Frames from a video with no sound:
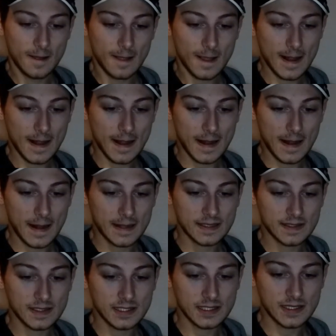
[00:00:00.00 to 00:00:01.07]

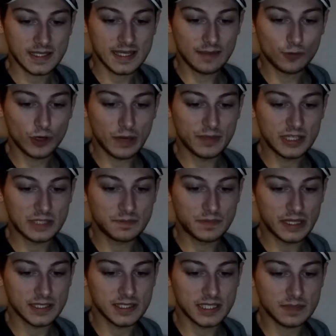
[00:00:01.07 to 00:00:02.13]
Sam Raimi
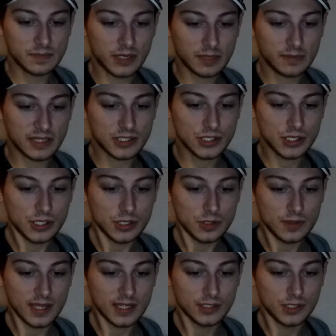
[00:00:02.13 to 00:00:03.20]
spins Spider-Man
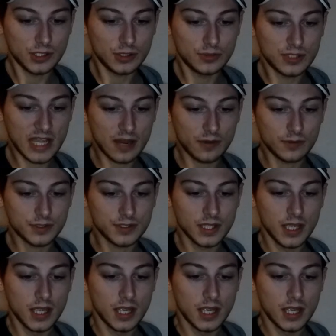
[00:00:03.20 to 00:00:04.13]
2 and New Terrors.